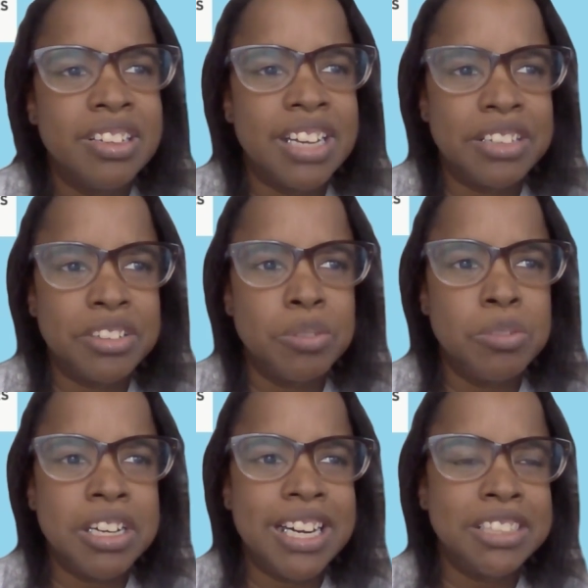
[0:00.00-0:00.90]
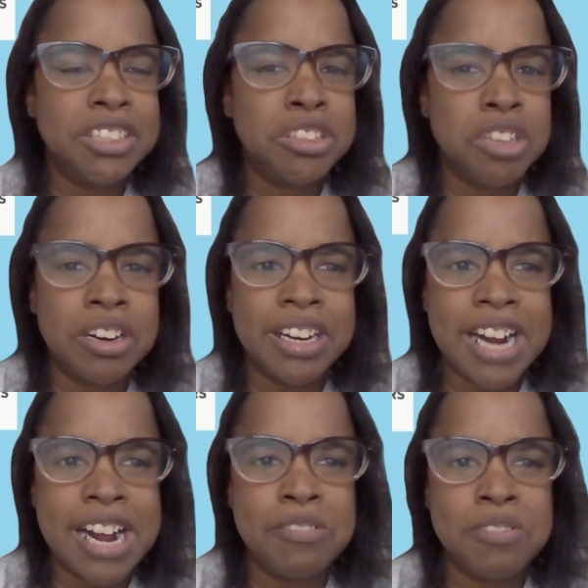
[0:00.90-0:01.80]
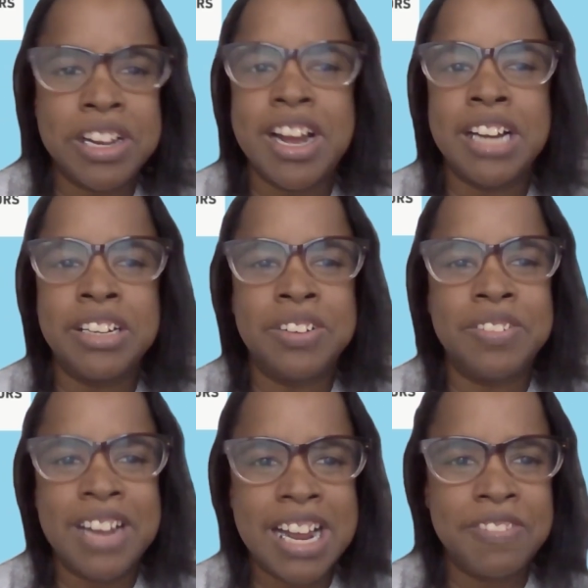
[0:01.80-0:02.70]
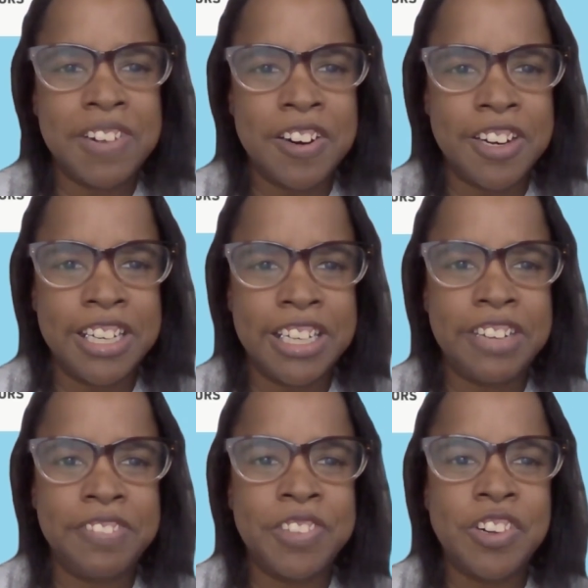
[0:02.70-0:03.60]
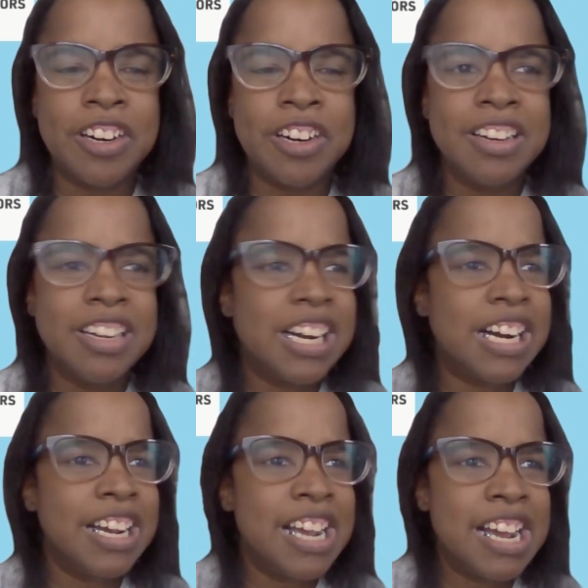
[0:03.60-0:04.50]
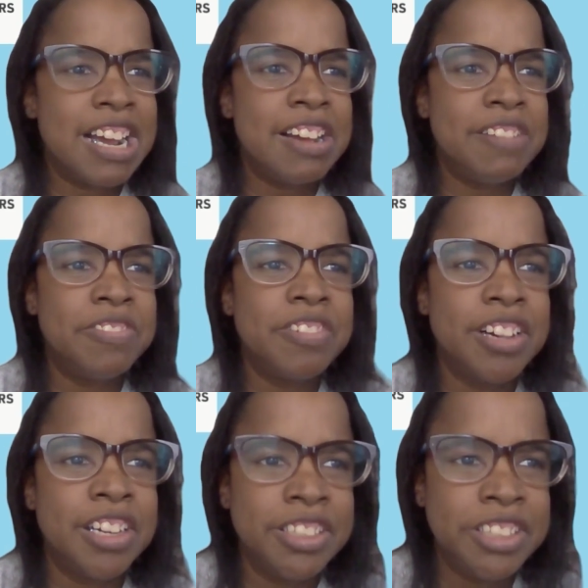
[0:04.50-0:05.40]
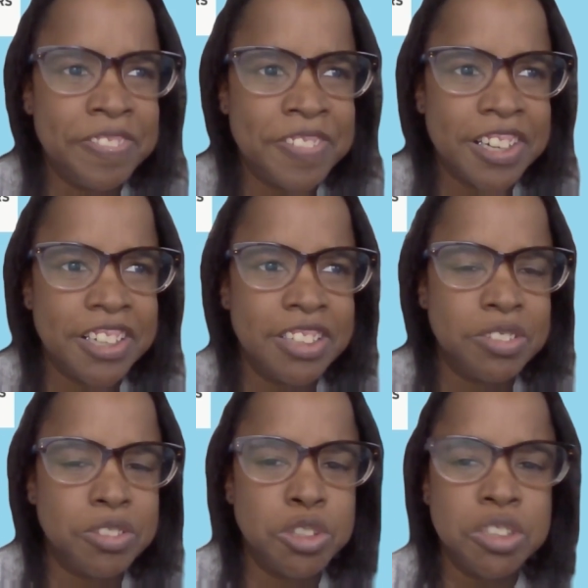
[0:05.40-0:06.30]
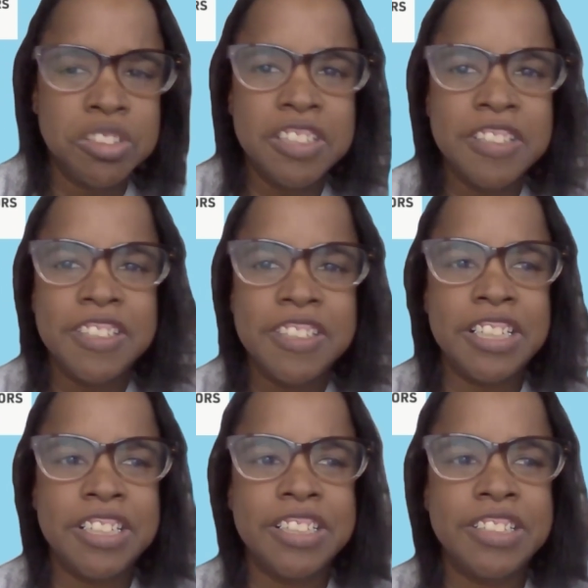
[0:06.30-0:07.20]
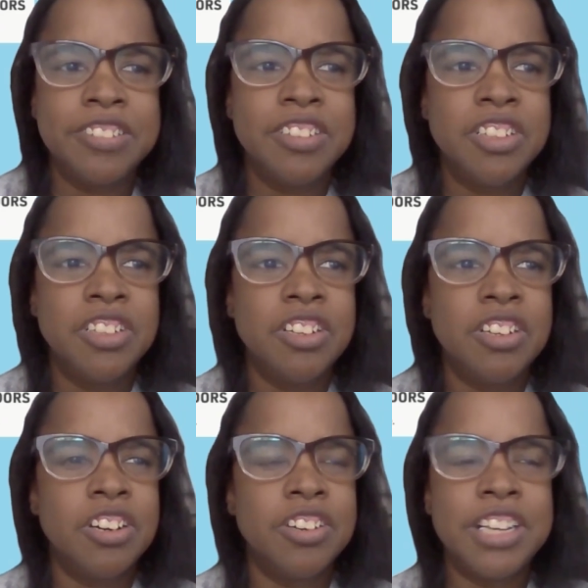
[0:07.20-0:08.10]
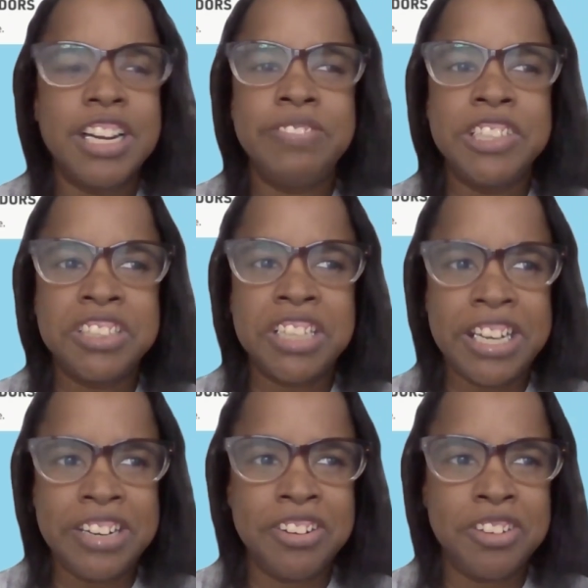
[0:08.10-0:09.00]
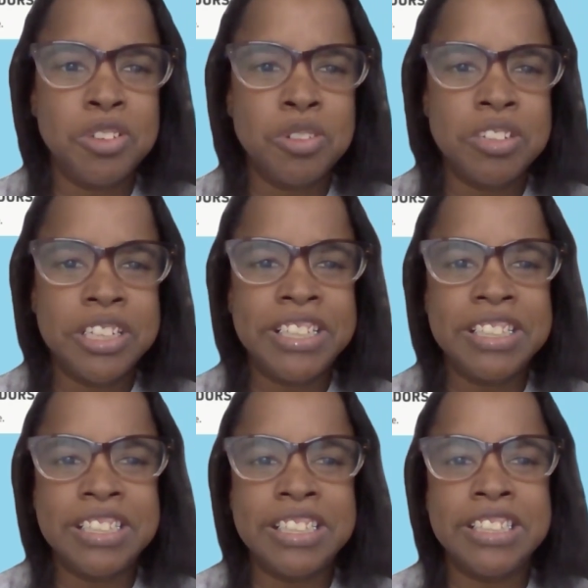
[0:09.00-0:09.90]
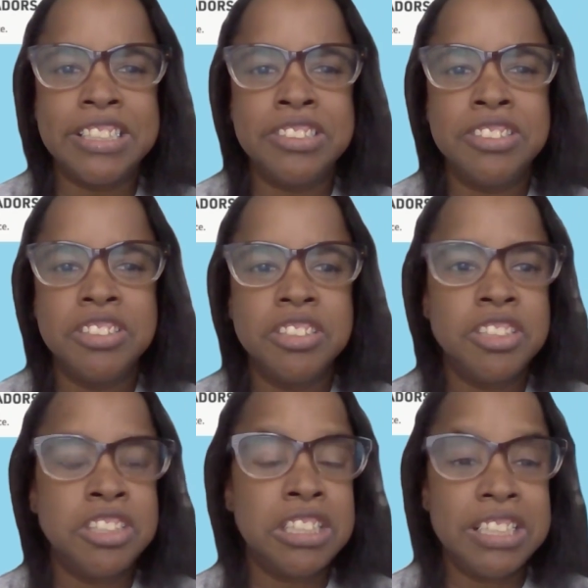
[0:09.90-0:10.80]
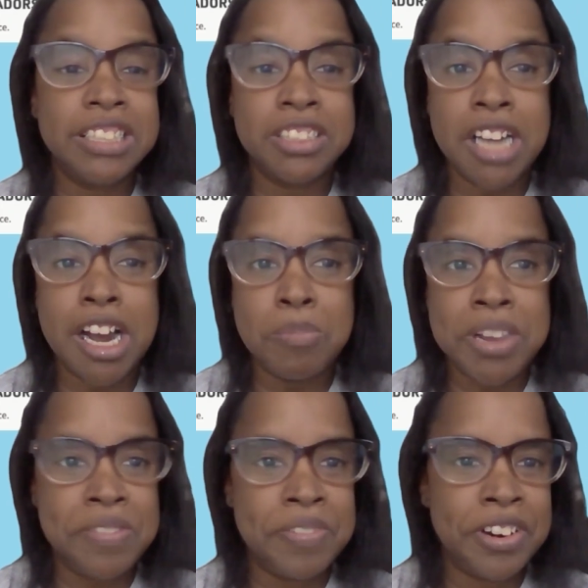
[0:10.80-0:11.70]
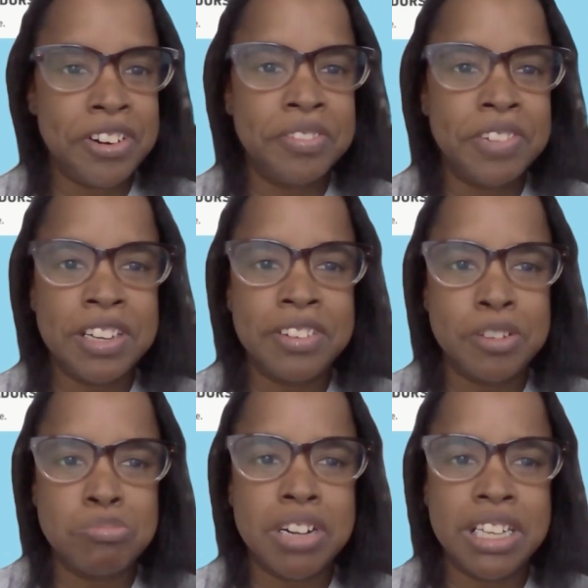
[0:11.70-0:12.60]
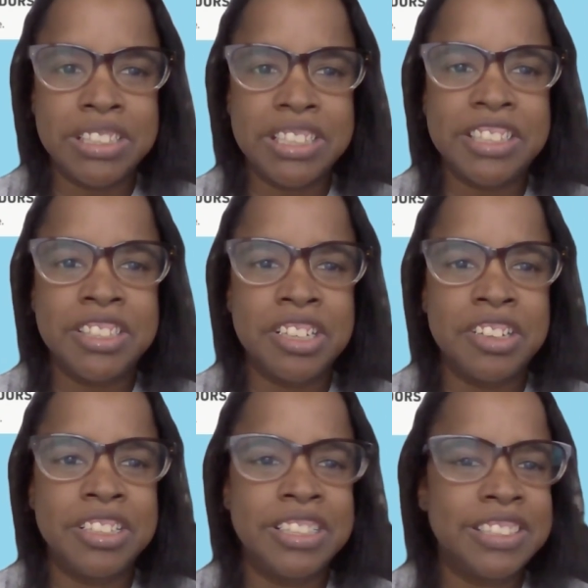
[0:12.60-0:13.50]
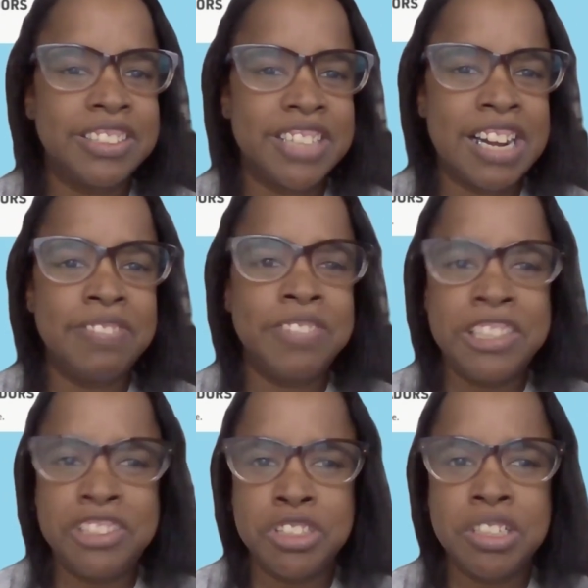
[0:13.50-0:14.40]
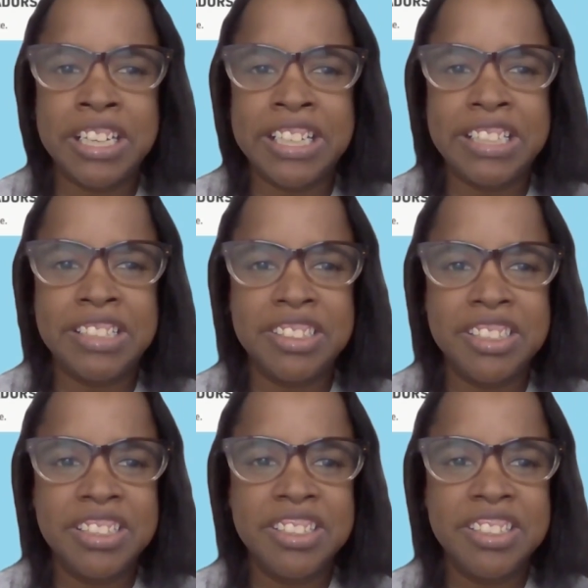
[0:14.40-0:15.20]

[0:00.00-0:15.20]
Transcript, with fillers: Like the one I started out with, I don't have her anymore. I have a different coach, and her name is Kara Lloyd, and she has taught me very well on Project STIR, and it's got me trained.